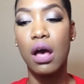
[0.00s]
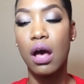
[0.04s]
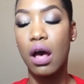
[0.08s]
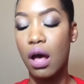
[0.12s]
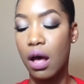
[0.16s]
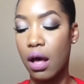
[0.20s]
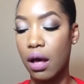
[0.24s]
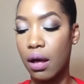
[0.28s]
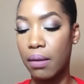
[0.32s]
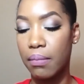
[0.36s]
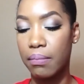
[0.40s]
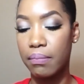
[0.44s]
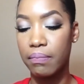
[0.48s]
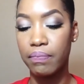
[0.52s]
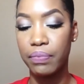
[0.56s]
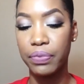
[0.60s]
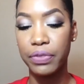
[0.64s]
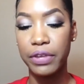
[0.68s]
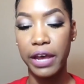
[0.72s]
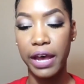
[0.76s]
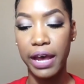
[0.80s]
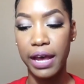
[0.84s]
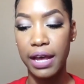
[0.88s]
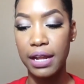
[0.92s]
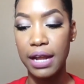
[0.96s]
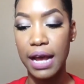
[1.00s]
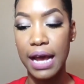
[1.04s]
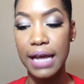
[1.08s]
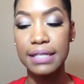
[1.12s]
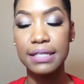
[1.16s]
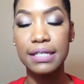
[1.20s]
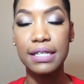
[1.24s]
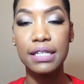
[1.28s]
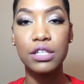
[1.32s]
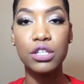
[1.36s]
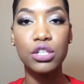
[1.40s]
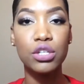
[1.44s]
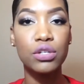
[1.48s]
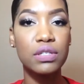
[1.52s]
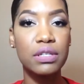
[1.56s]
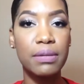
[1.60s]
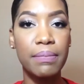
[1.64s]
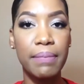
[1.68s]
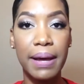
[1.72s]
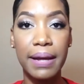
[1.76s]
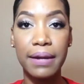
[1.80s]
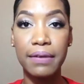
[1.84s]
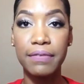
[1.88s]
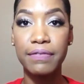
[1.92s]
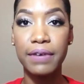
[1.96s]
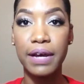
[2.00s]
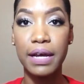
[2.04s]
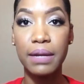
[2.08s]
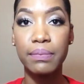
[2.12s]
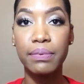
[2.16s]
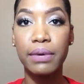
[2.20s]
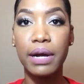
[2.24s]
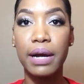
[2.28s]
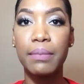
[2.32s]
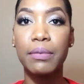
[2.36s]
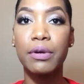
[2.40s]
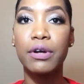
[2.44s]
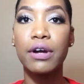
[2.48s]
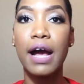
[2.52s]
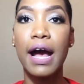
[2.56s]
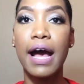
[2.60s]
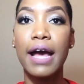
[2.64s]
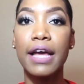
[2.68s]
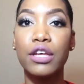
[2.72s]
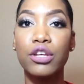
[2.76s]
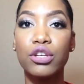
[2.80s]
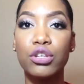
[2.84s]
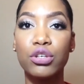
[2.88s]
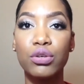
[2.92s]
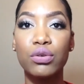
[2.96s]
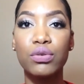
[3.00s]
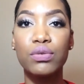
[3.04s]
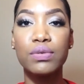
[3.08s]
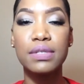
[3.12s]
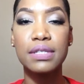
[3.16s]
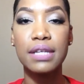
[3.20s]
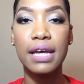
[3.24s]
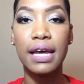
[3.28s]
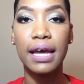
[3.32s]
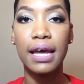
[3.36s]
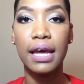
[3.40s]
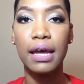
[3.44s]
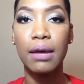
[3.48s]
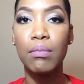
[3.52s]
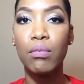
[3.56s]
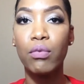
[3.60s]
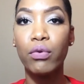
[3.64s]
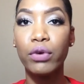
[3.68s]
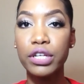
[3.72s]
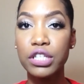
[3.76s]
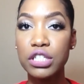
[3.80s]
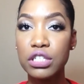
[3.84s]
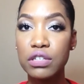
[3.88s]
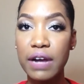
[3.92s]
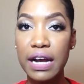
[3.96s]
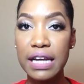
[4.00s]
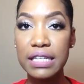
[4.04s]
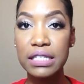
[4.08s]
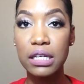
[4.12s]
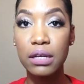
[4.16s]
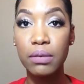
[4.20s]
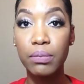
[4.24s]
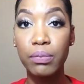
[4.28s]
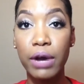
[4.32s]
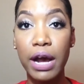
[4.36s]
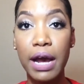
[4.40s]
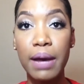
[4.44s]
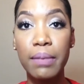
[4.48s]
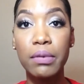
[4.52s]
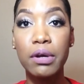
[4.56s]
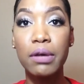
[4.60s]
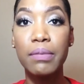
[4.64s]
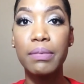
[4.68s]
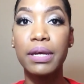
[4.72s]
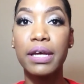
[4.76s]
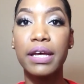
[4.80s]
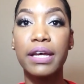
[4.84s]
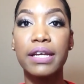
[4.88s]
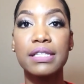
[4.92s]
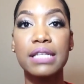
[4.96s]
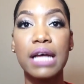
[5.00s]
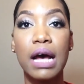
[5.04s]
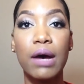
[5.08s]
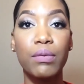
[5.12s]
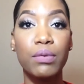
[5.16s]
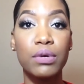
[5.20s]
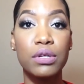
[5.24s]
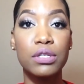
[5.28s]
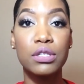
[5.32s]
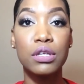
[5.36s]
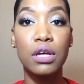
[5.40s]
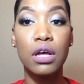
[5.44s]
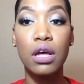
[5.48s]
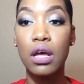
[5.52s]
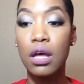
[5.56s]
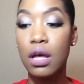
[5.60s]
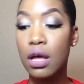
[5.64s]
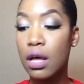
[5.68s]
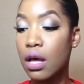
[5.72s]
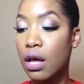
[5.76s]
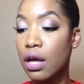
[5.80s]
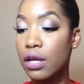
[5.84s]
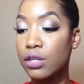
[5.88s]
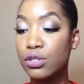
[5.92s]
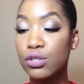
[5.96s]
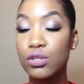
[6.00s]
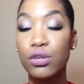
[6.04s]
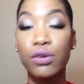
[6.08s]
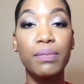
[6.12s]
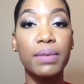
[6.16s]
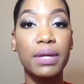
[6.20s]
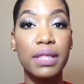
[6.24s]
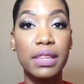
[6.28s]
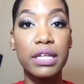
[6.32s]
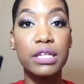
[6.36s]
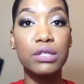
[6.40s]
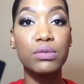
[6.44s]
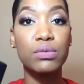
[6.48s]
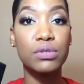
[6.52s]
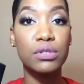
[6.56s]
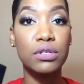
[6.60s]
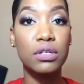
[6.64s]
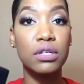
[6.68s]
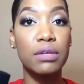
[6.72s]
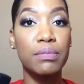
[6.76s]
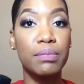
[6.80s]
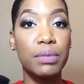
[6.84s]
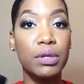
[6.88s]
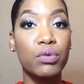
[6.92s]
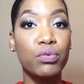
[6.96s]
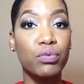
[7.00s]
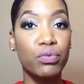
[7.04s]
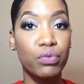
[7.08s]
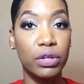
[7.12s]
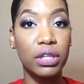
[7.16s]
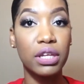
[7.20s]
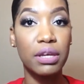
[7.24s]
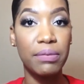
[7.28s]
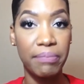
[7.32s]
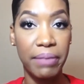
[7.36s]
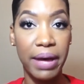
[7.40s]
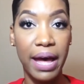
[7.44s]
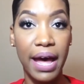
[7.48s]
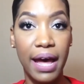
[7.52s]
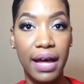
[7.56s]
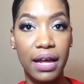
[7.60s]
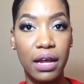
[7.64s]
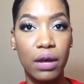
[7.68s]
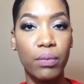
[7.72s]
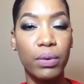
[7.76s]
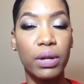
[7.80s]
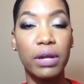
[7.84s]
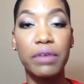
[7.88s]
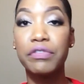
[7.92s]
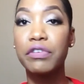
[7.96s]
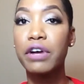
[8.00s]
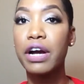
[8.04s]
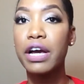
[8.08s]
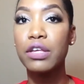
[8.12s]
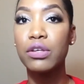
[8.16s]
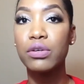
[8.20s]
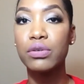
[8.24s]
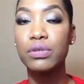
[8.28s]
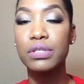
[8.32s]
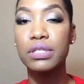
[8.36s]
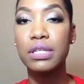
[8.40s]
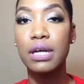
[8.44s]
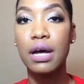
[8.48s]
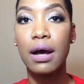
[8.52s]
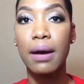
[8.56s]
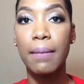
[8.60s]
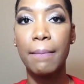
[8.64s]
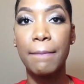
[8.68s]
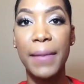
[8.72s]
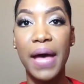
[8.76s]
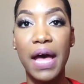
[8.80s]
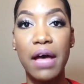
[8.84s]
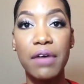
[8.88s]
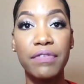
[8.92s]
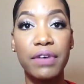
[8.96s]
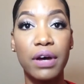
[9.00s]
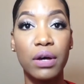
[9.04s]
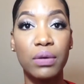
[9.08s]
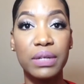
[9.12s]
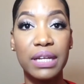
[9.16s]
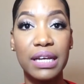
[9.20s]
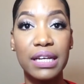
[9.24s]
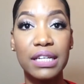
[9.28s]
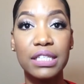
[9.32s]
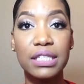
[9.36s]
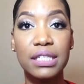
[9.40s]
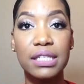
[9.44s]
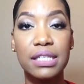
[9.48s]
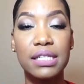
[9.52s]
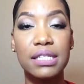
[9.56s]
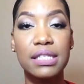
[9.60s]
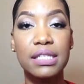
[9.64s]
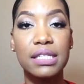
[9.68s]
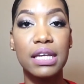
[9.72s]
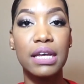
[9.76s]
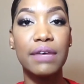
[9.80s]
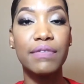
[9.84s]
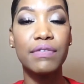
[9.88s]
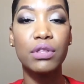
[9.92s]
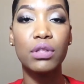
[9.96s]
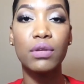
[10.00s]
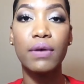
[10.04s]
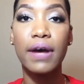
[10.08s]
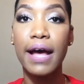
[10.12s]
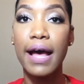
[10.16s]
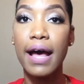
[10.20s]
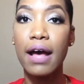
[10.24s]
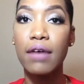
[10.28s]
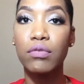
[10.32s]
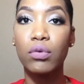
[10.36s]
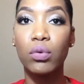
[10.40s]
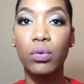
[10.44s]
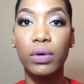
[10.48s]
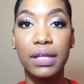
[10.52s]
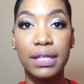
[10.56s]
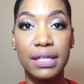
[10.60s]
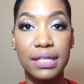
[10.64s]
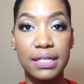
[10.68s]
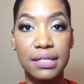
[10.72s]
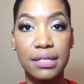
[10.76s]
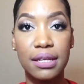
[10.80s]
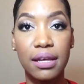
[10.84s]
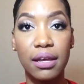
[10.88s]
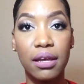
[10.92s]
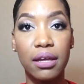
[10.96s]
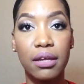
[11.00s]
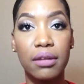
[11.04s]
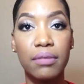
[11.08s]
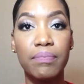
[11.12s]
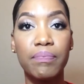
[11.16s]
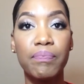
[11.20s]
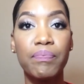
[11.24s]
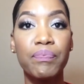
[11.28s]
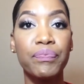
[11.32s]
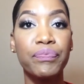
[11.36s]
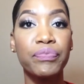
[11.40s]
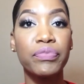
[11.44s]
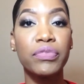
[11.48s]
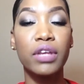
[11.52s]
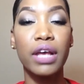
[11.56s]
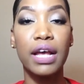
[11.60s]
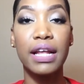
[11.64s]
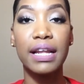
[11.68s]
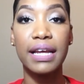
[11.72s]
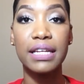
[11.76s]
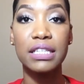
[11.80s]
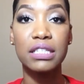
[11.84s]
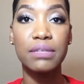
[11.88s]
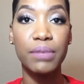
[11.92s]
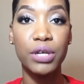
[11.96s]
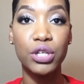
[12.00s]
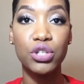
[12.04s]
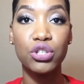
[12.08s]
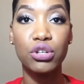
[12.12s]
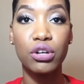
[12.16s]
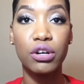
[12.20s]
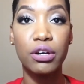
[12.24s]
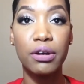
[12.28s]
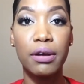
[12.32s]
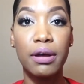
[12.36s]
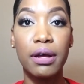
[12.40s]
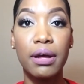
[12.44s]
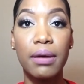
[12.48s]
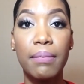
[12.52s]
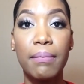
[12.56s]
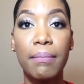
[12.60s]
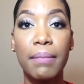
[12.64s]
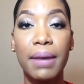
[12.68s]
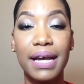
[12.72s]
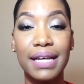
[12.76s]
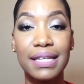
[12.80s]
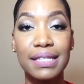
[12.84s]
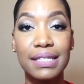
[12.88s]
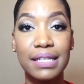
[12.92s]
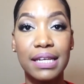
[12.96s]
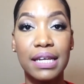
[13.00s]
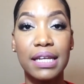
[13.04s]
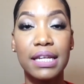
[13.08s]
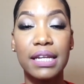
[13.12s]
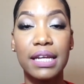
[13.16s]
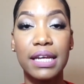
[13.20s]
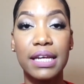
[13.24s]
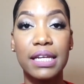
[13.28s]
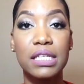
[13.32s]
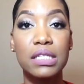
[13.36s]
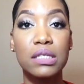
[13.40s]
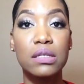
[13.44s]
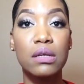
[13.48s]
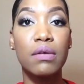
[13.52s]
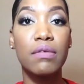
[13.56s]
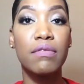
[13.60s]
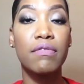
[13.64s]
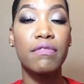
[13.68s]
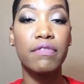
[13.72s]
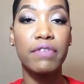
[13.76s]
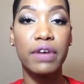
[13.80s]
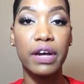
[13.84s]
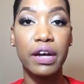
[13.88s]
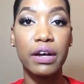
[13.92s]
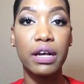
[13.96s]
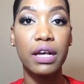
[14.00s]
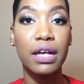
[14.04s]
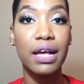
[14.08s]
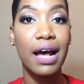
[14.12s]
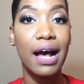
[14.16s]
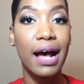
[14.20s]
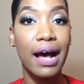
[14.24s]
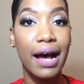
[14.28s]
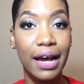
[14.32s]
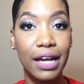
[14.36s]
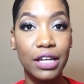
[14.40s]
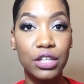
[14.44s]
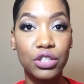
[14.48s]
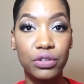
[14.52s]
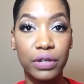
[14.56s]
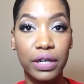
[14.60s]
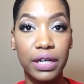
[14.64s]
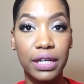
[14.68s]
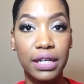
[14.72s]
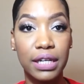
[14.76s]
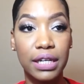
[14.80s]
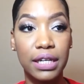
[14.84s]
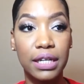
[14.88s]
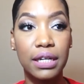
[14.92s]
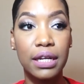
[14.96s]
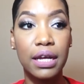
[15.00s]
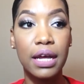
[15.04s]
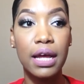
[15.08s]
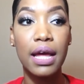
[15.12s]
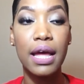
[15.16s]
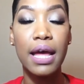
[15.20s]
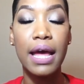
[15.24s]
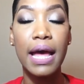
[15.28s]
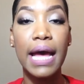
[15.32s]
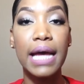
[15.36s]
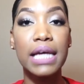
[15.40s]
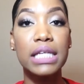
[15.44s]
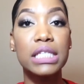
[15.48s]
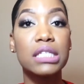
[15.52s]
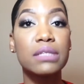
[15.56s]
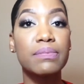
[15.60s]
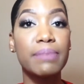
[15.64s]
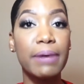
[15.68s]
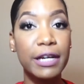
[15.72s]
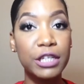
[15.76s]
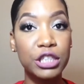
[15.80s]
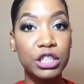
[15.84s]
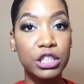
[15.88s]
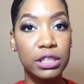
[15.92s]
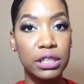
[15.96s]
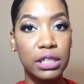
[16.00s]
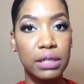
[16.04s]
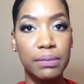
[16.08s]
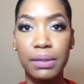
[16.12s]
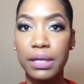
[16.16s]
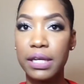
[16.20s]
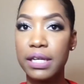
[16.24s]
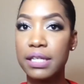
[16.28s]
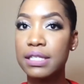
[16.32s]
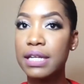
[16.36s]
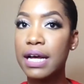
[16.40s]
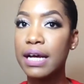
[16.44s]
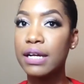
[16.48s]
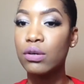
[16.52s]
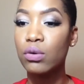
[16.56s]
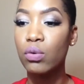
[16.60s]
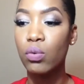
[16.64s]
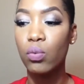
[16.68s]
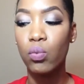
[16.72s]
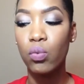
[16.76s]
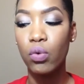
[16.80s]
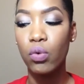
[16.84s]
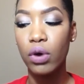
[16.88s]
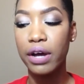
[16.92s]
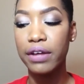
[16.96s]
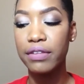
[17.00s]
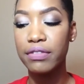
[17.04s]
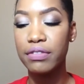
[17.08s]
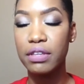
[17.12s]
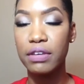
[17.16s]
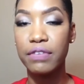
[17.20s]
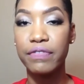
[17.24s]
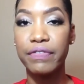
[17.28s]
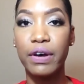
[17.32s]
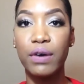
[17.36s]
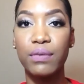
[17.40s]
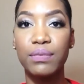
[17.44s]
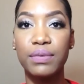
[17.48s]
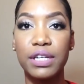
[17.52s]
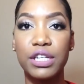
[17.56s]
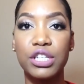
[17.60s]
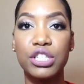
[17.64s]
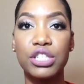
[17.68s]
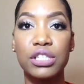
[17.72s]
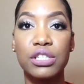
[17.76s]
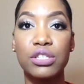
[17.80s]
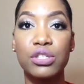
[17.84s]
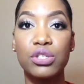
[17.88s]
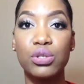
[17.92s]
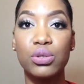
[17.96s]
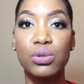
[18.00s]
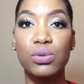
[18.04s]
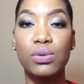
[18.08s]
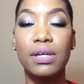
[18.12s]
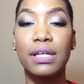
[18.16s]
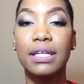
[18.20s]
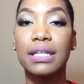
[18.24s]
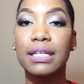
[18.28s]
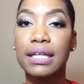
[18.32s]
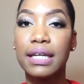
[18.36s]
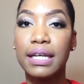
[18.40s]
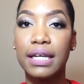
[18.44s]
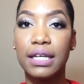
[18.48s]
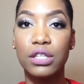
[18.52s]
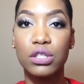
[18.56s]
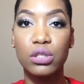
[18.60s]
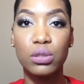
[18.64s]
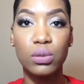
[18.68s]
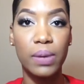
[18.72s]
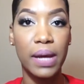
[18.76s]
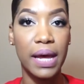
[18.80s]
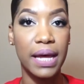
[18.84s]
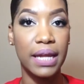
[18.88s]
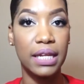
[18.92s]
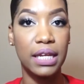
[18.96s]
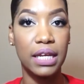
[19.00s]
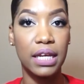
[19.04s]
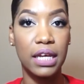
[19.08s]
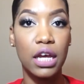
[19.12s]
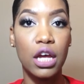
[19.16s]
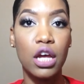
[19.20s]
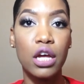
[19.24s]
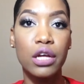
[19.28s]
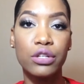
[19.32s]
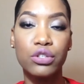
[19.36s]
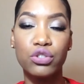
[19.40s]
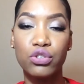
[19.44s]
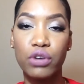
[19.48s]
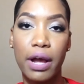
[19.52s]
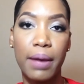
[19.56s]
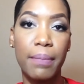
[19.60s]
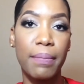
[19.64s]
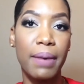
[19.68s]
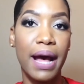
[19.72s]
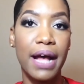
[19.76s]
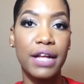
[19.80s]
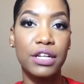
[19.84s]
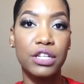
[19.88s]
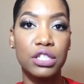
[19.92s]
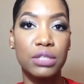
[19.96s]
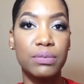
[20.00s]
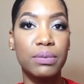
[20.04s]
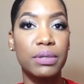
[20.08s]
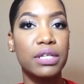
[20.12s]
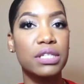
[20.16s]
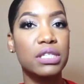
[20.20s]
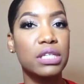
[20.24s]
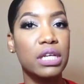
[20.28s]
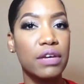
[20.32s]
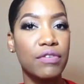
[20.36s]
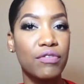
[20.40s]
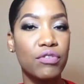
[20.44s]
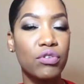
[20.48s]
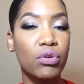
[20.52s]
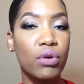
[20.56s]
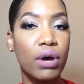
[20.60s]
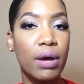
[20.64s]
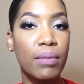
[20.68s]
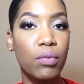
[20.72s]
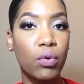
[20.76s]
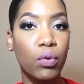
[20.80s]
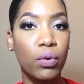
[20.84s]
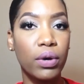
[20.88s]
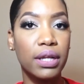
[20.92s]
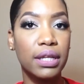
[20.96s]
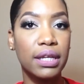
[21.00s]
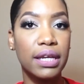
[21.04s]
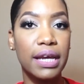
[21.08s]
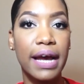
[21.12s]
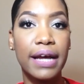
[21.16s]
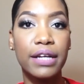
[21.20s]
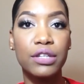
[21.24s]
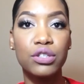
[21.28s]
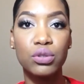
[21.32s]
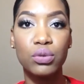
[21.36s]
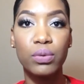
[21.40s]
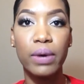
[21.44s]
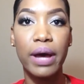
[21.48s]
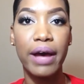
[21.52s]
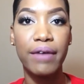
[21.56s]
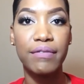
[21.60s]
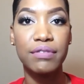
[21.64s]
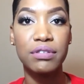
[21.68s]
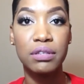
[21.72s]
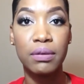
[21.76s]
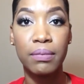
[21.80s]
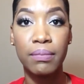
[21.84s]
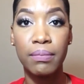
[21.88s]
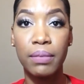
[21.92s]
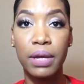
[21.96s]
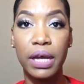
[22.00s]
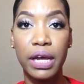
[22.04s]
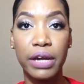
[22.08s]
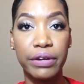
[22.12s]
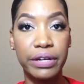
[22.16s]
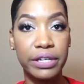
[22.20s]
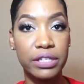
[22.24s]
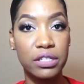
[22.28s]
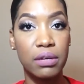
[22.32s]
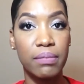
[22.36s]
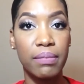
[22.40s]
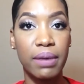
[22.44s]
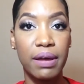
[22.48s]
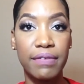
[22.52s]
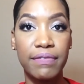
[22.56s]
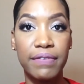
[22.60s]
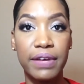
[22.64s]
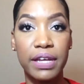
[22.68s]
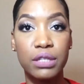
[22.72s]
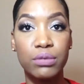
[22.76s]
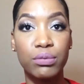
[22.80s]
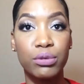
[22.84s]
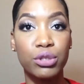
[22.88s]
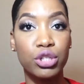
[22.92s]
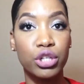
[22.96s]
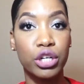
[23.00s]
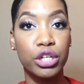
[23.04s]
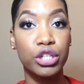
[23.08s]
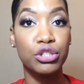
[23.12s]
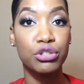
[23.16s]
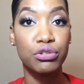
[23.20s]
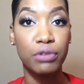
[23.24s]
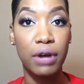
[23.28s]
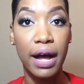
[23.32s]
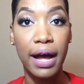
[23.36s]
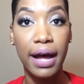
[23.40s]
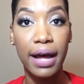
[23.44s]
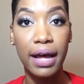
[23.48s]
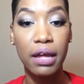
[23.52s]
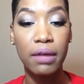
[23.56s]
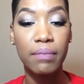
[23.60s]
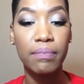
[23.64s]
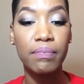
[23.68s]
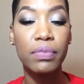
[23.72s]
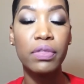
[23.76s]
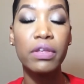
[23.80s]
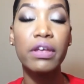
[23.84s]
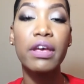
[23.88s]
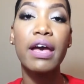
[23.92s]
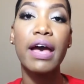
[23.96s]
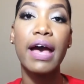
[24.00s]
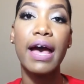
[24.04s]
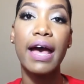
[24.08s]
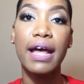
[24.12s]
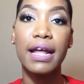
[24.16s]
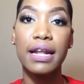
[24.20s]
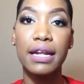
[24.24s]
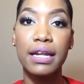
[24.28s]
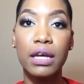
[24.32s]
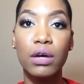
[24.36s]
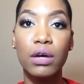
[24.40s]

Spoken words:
And I didn't use a mattifying primer. I used a moisturizing primer because I was assuming this was going to be really matte. And whenever I use matte foundations, even though I have oily skin, I like to make sure my skin is very hydrated, especially because I don't want the foundation to cling to any dry patches. Because even though I'm oily, I do have some areas on my face which are dry, and